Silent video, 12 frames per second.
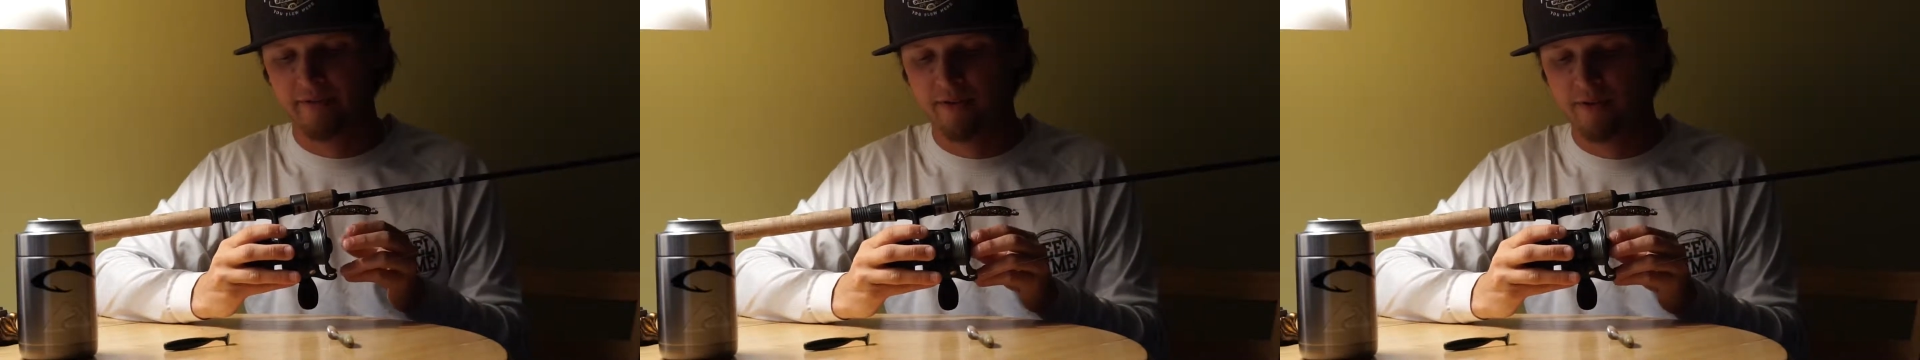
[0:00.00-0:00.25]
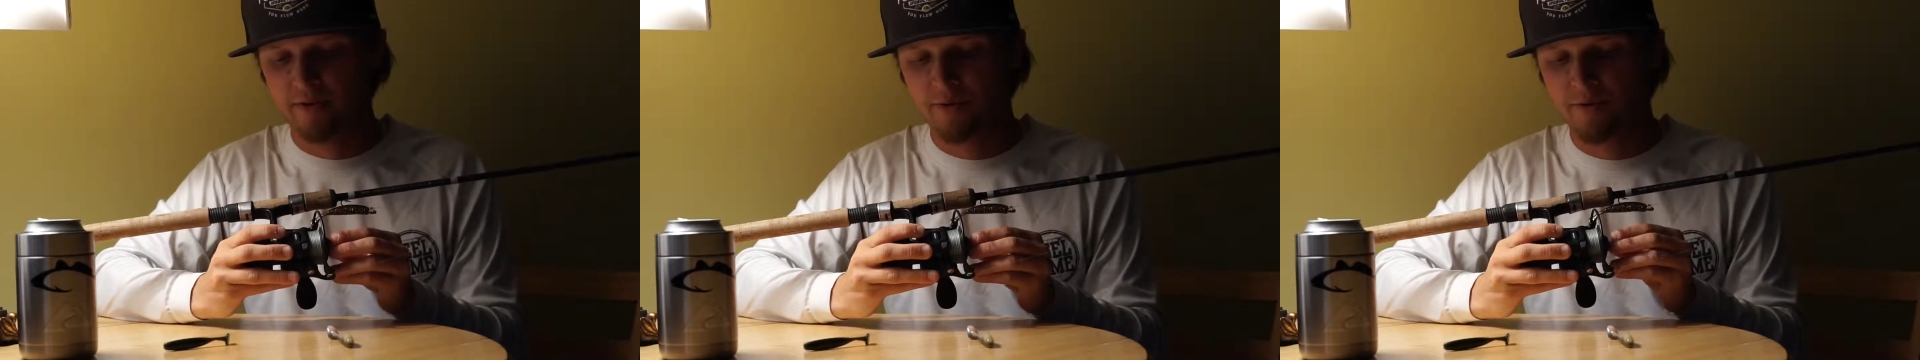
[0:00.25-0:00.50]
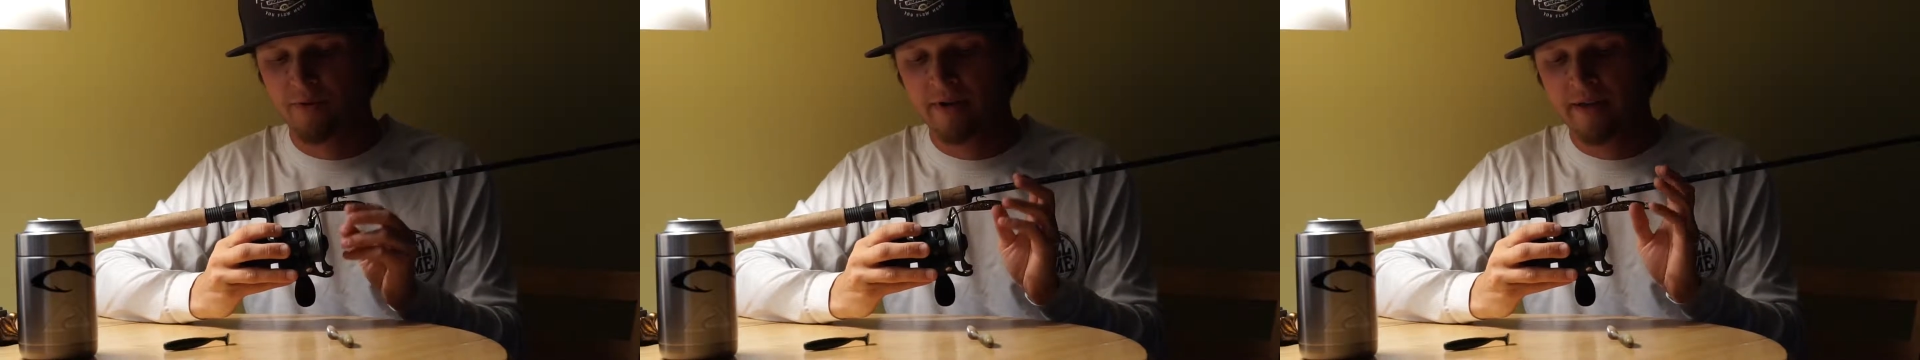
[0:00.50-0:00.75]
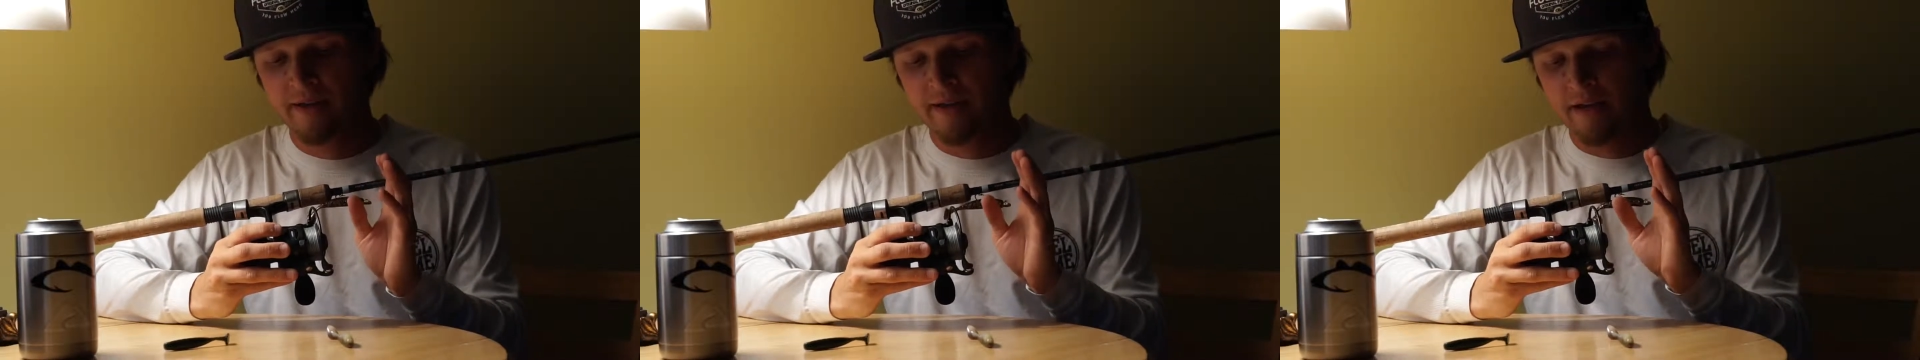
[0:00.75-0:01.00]
2
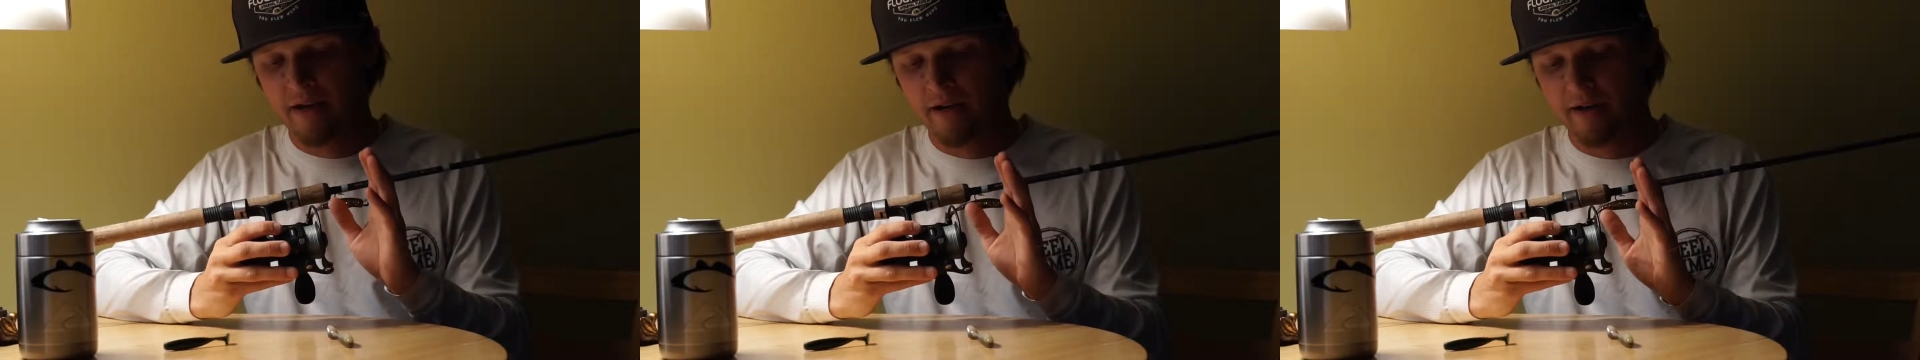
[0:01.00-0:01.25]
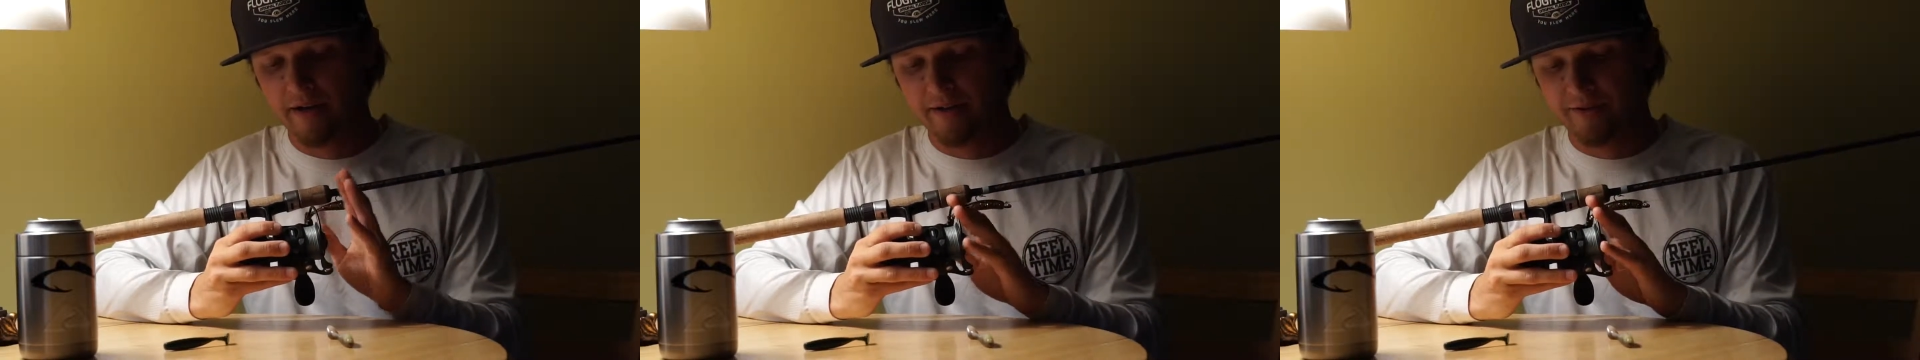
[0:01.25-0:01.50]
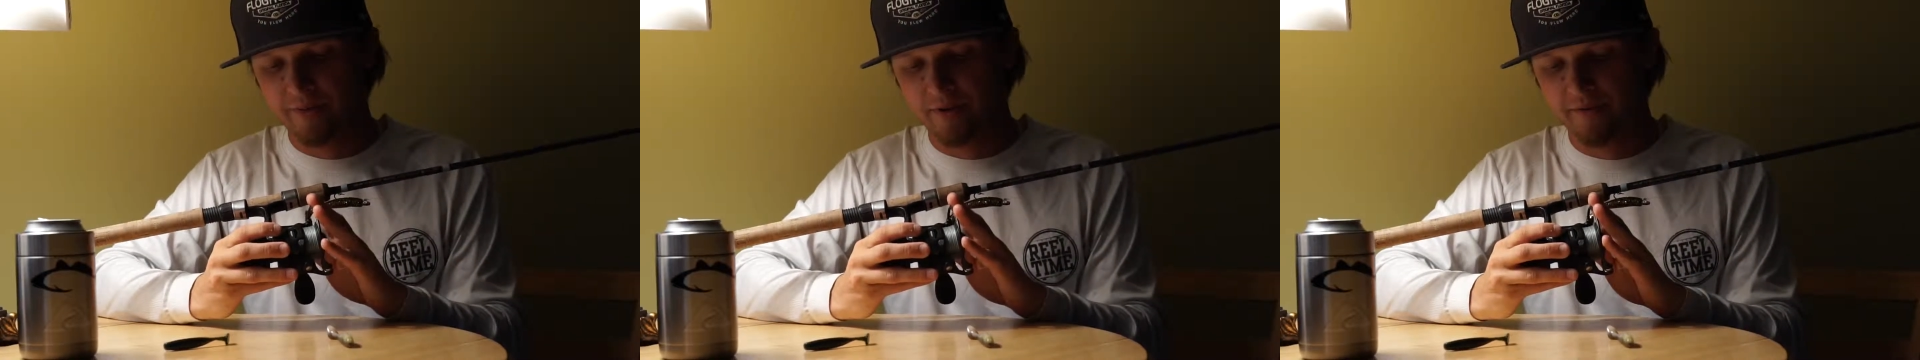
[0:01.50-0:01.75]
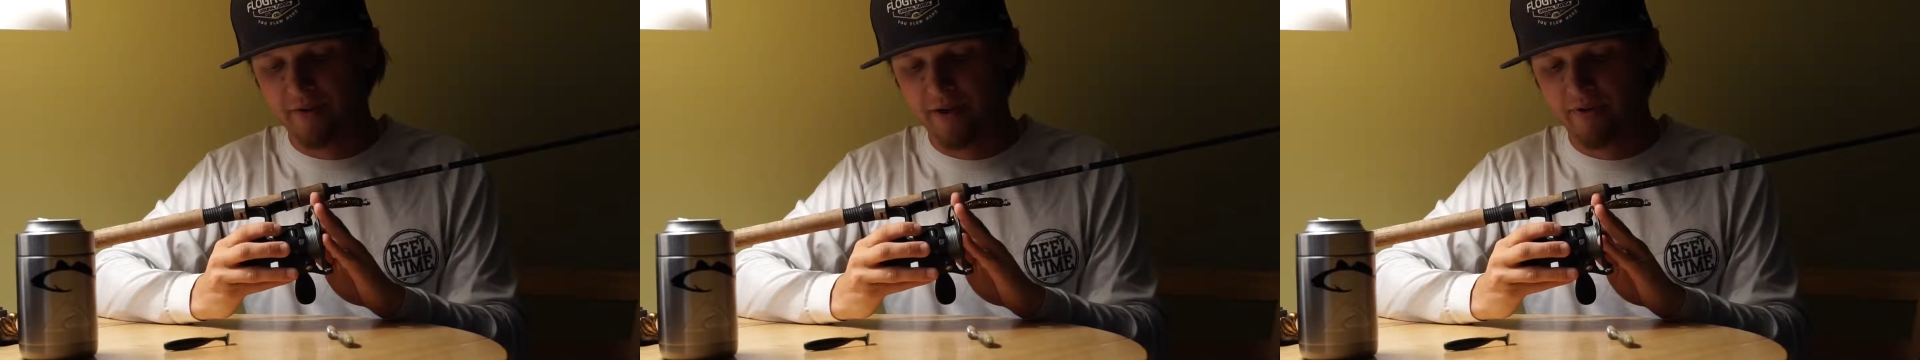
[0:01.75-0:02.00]

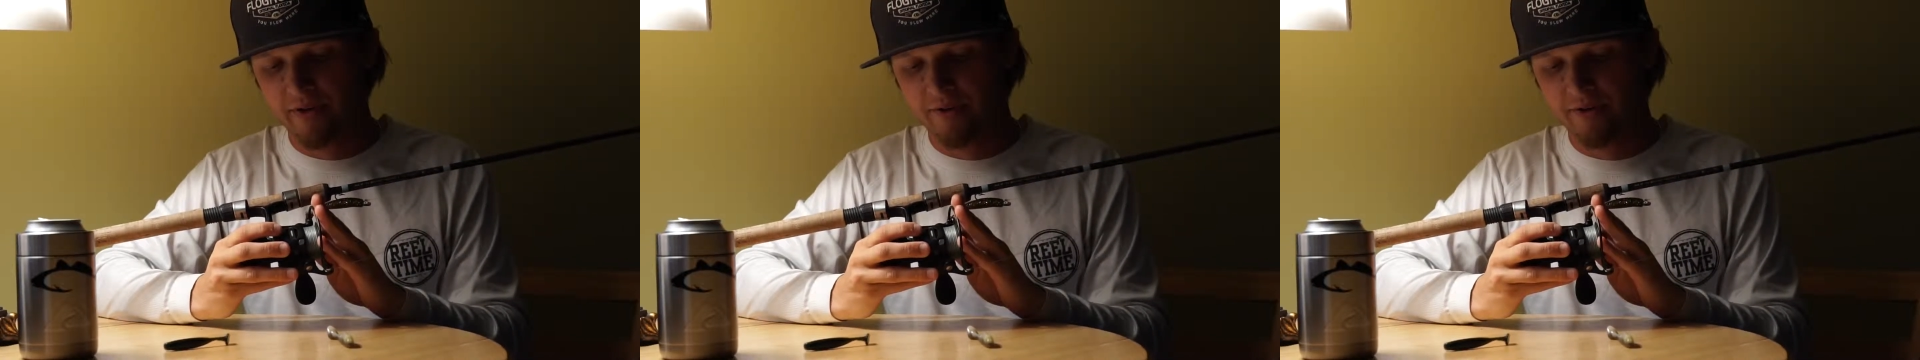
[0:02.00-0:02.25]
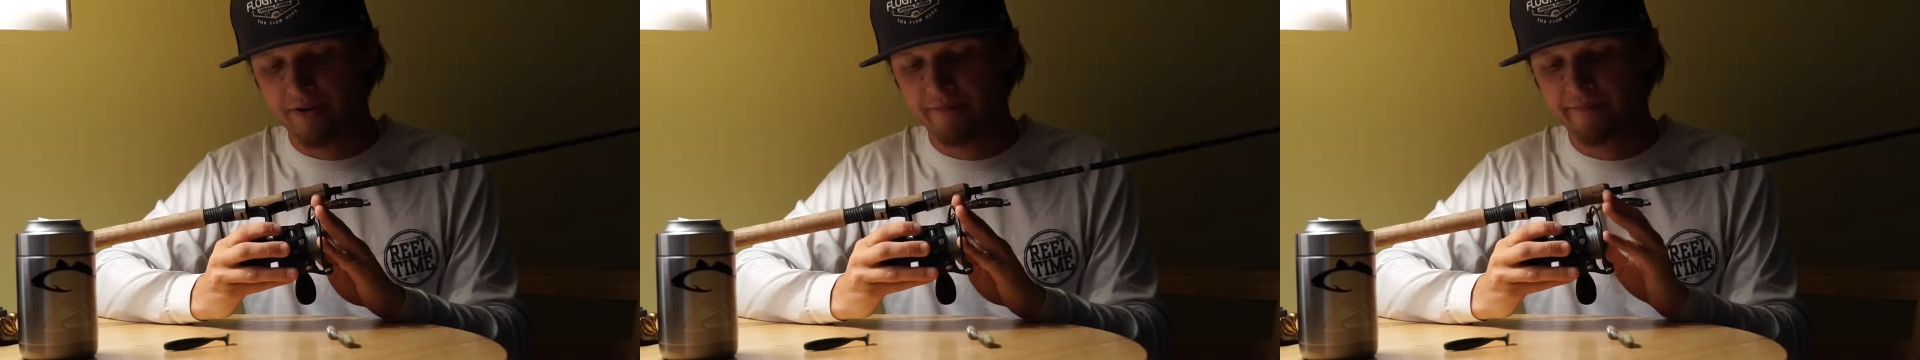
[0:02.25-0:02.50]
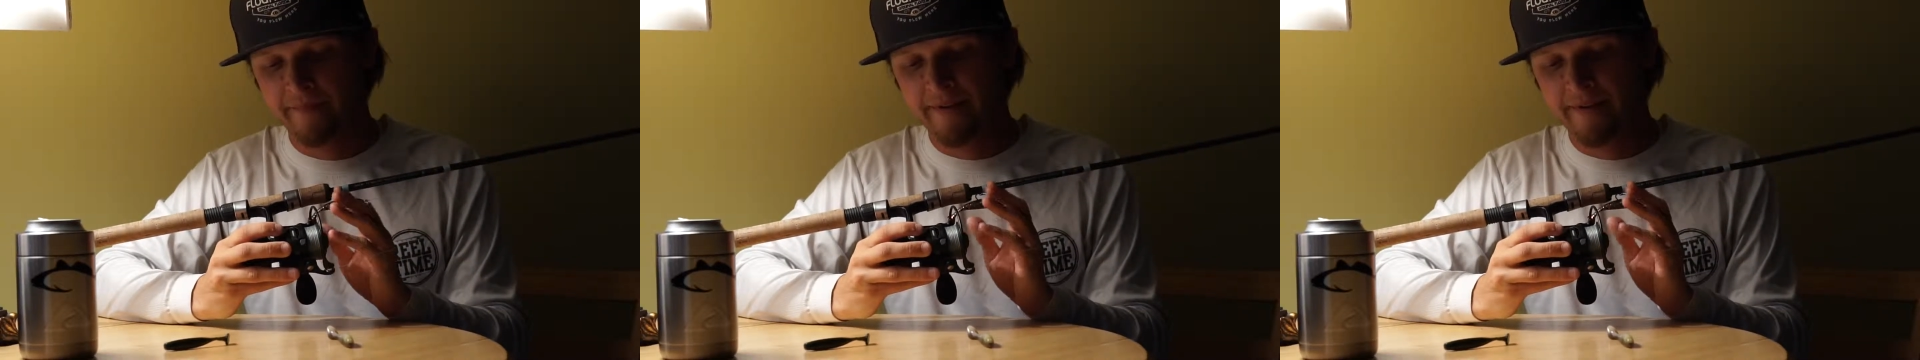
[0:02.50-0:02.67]
2500.